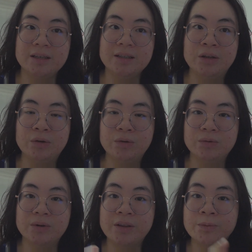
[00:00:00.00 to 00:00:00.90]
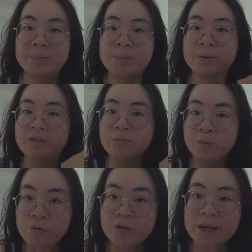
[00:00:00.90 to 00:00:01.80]
you know, other people have
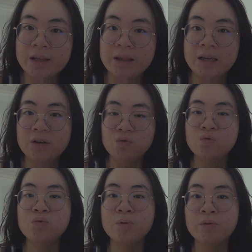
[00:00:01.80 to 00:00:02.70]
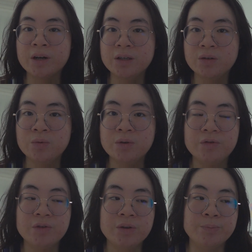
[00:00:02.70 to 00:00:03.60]
boothed at, they do provide you
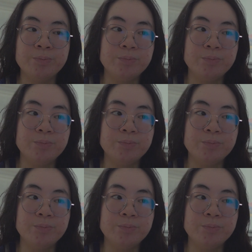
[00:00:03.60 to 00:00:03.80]
with the